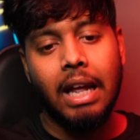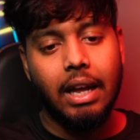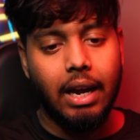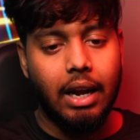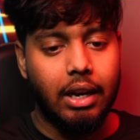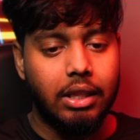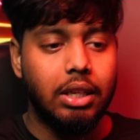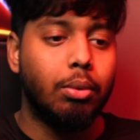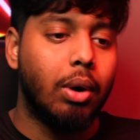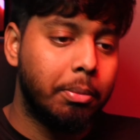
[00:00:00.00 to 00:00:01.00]
And
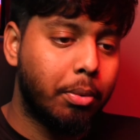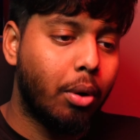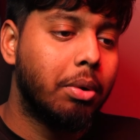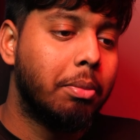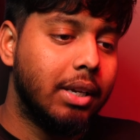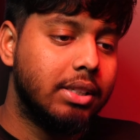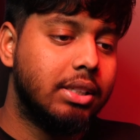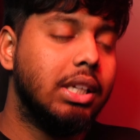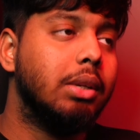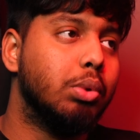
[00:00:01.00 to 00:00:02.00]
the one problem I
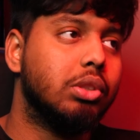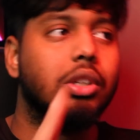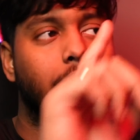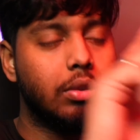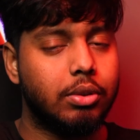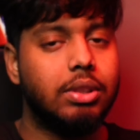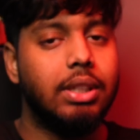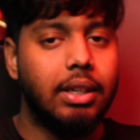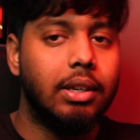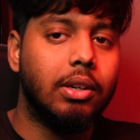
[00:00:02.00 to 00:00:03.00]
see, which I also
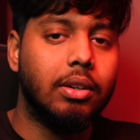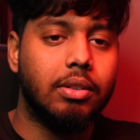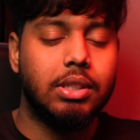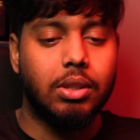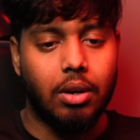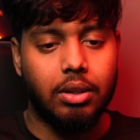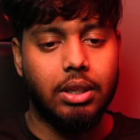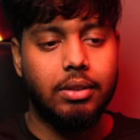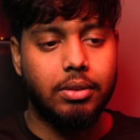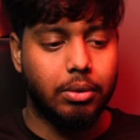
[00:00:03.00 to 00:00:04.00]
see here, is
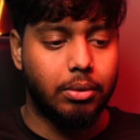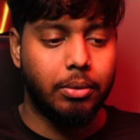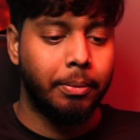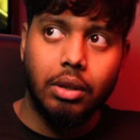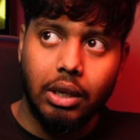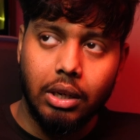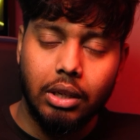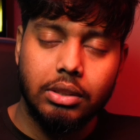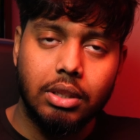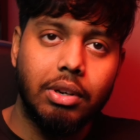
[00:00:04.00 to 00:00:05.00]
context. So
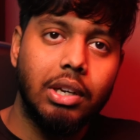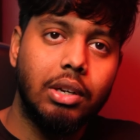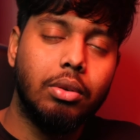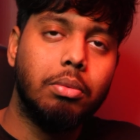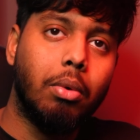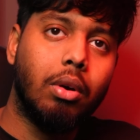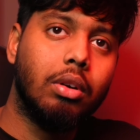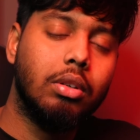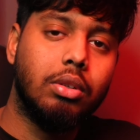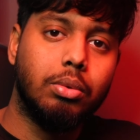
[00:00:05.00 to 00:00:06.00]
it's a really good
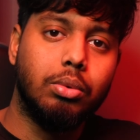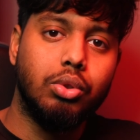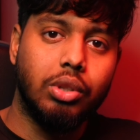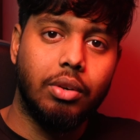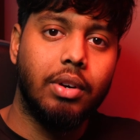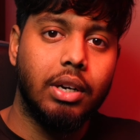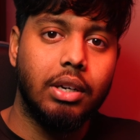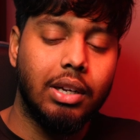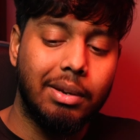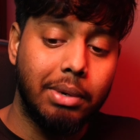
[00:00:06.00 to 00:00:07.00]
model to
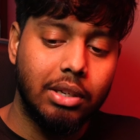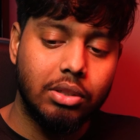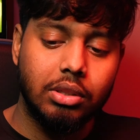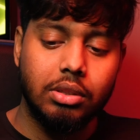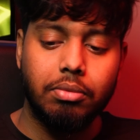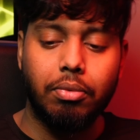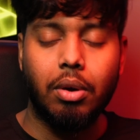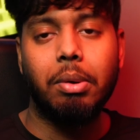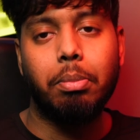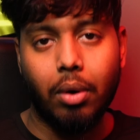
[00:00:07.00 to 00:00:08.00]
generate images
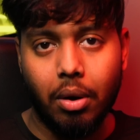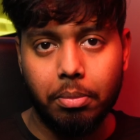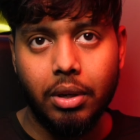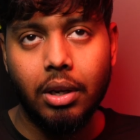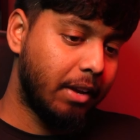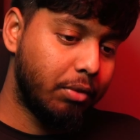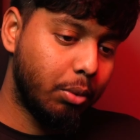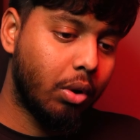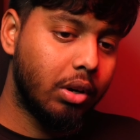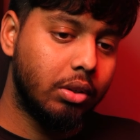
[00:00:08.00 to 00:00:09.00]
from a prompt. If you
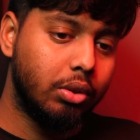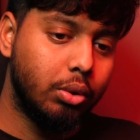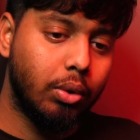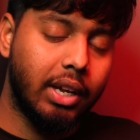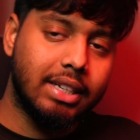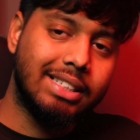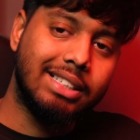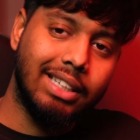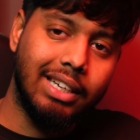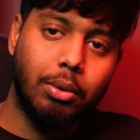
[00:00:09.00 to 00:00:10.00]
want to do like a
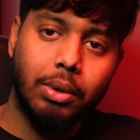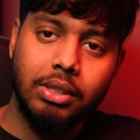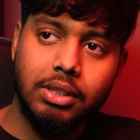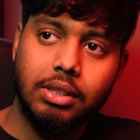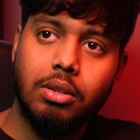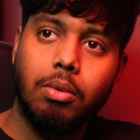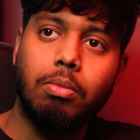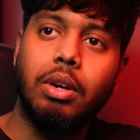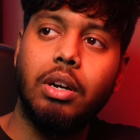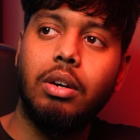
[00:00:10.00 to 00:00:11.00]
sequence
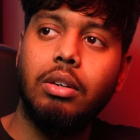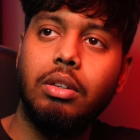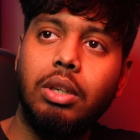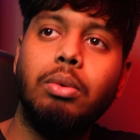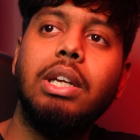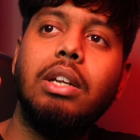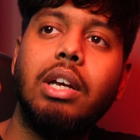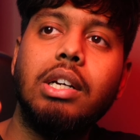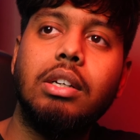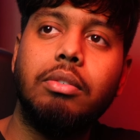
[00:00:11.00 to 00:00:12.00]
where you need
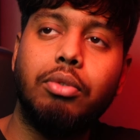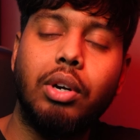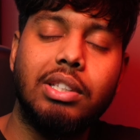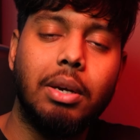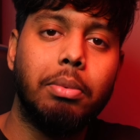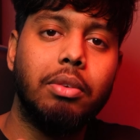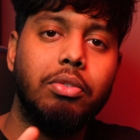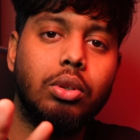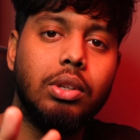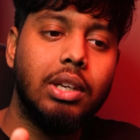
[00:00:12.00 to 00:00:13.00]
like for example, if
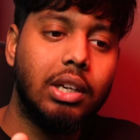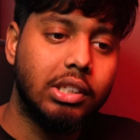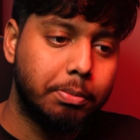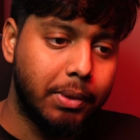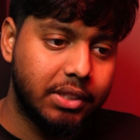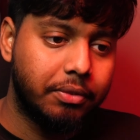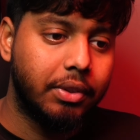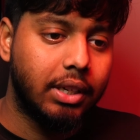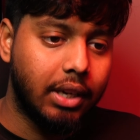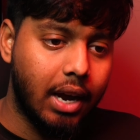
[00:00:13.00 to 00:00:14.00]
you need like a
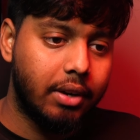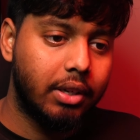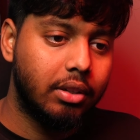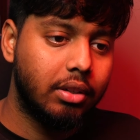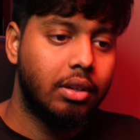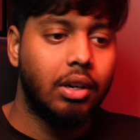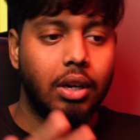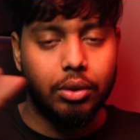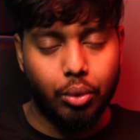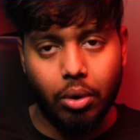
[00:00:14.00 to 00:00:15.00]
specific character
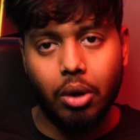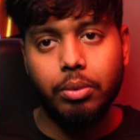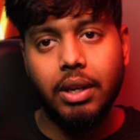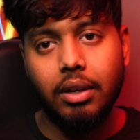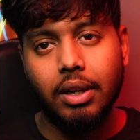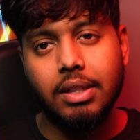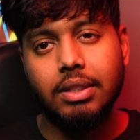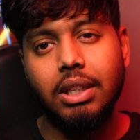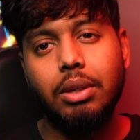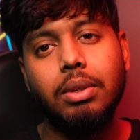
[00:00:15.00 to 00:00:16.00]
throughout the entire
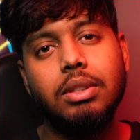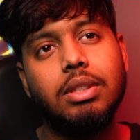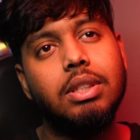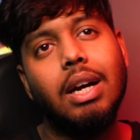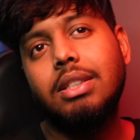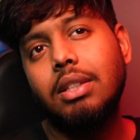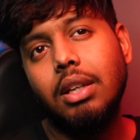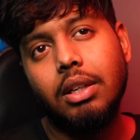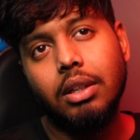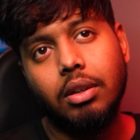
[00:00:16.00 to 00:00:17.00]
sequence, that's
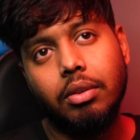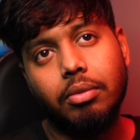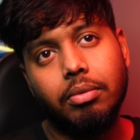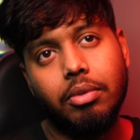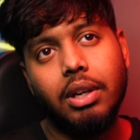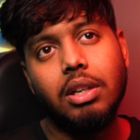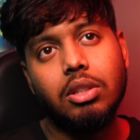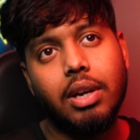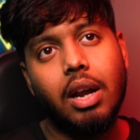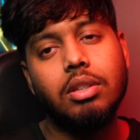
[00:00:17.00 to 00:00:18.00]
like a real
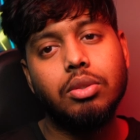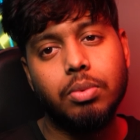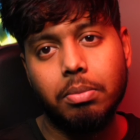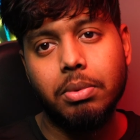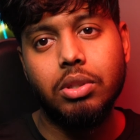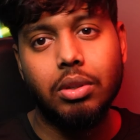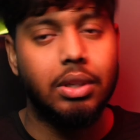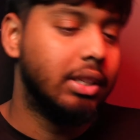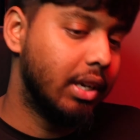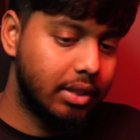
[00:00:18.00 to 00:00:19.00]
challenge with
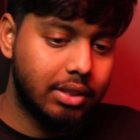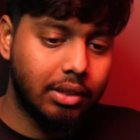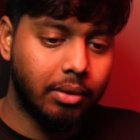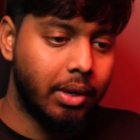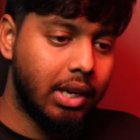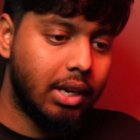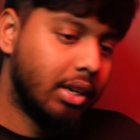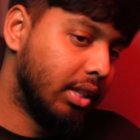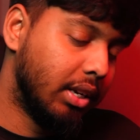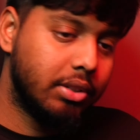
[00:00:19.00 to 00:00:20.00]
Midjourney.
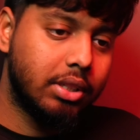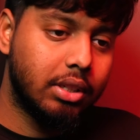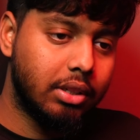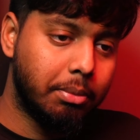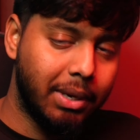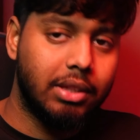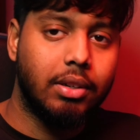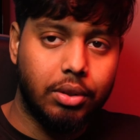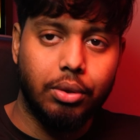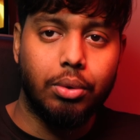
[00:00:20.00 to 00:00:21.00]
There is a
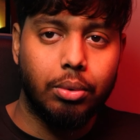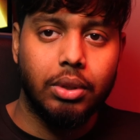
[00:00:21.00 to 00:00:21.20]
method to do